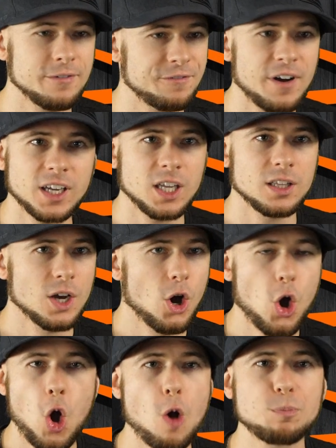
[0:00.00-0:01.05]
of fucking
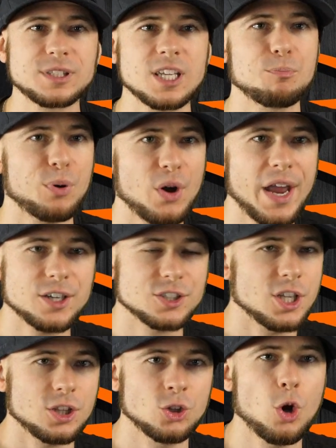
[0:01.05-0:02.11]
hopes and prayers
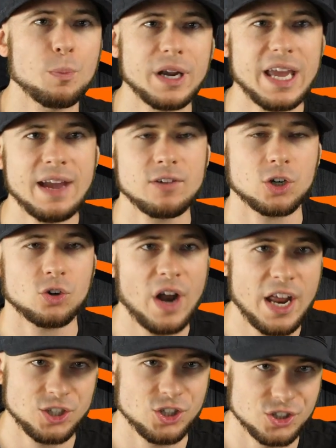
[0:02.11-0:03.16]
that nobody ever
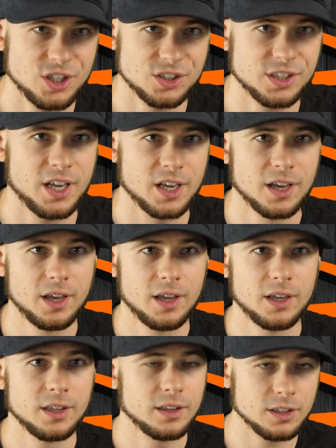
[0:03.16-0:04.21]
crashes this thing.
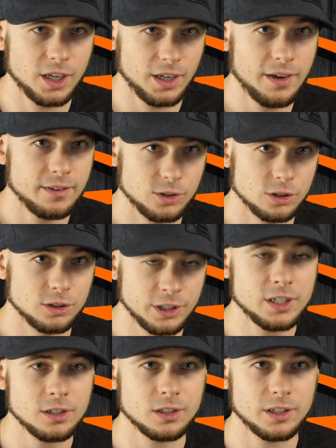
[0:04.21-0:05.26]

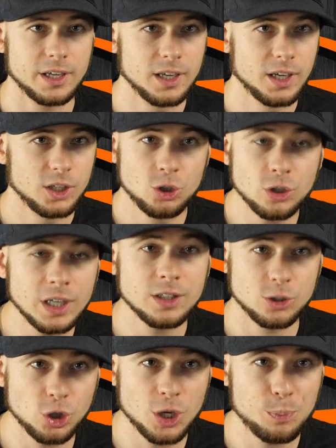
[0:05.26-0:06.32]
Literally, you
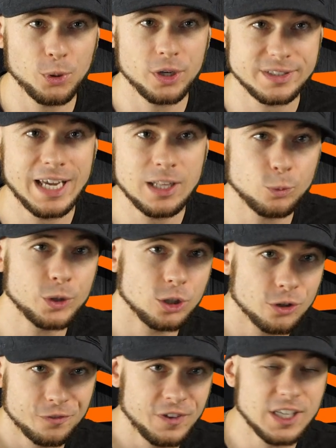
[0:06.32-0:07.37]
can put a dent with
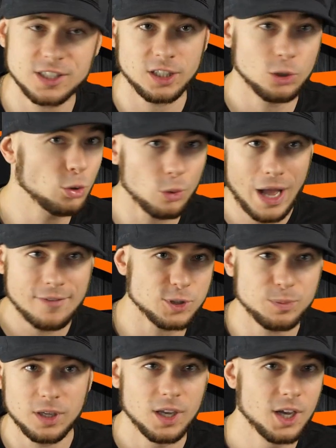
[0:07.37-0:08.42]
your fist and you don't have to
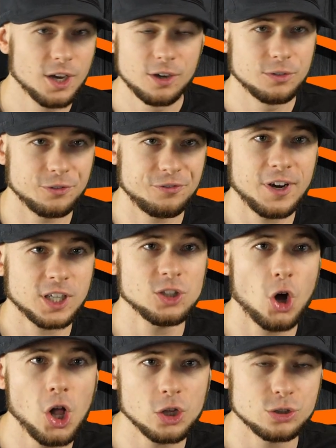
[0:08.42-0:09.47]
be fucking
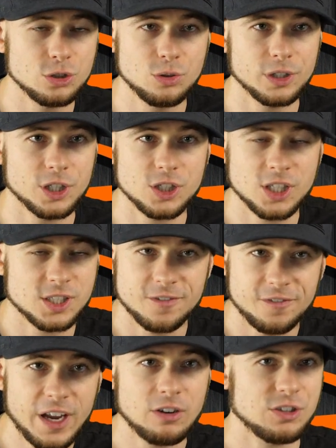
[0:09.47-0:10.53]
Hulk to do it. It's
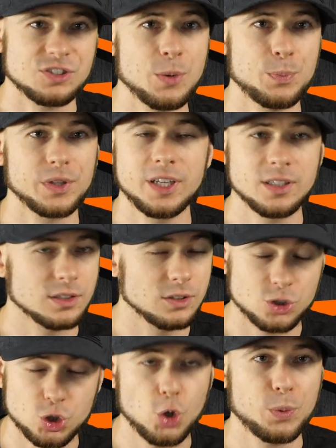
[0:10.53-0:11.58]
very simple.
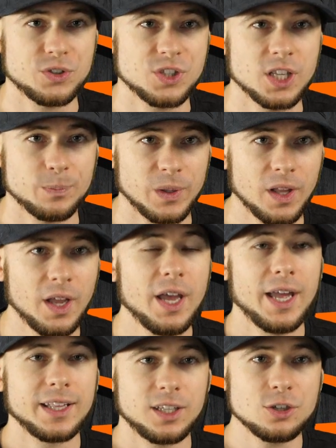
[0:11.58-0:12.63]
It's super simple.
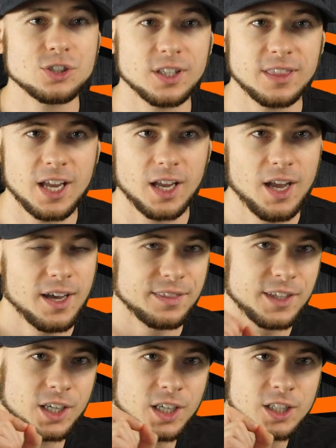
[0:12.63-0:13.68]
And here's the thing,
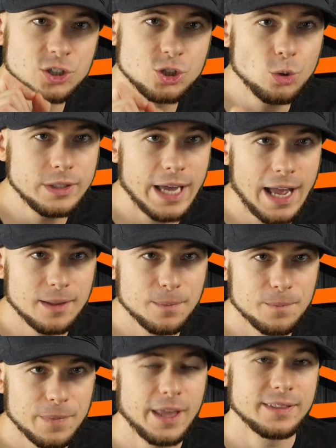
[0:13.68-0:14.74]
they're gonna do that.
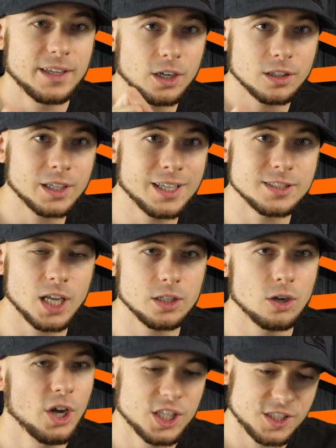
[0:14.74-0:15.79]
They're gonna tell
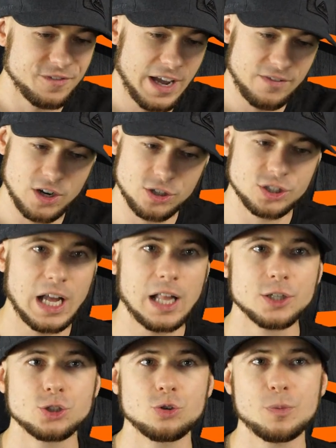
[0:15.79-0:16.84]
you, it's
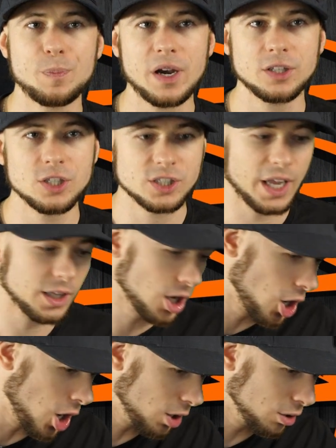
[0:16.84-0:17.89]
$500 to repair this dent.
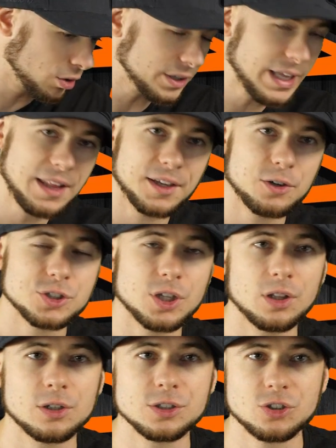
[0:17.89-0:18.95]
Oh, look at that, there's a
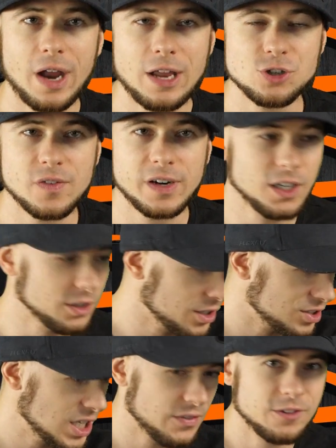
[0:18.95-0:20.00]
little scratch over here,
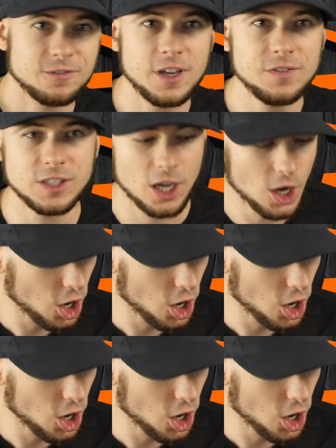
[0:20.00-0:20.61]
that's $750.